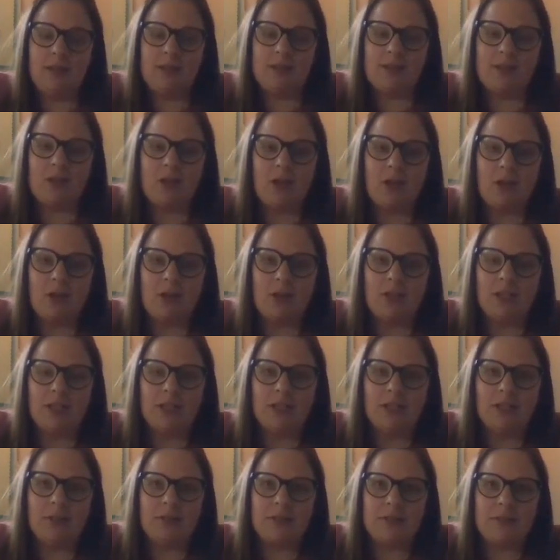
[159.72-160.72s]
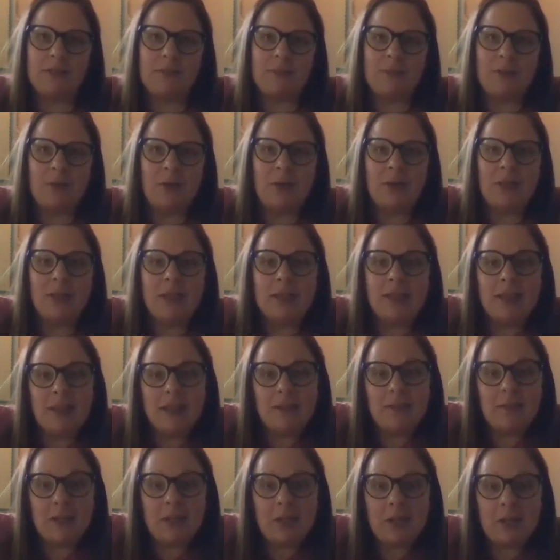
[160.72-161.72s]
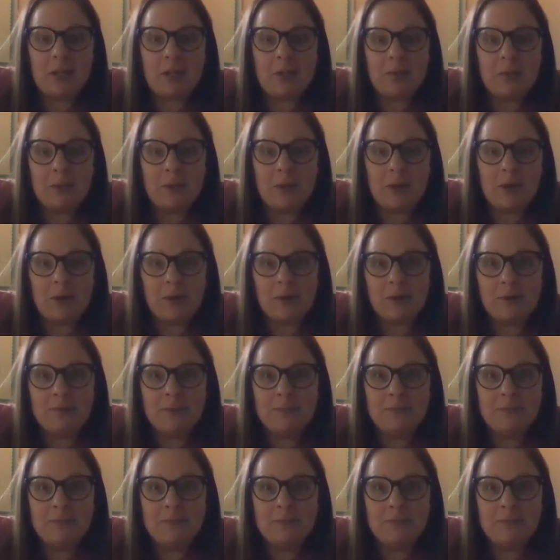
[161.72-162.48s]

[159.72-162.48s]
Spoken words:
It's called a little something called Living on a Prayer.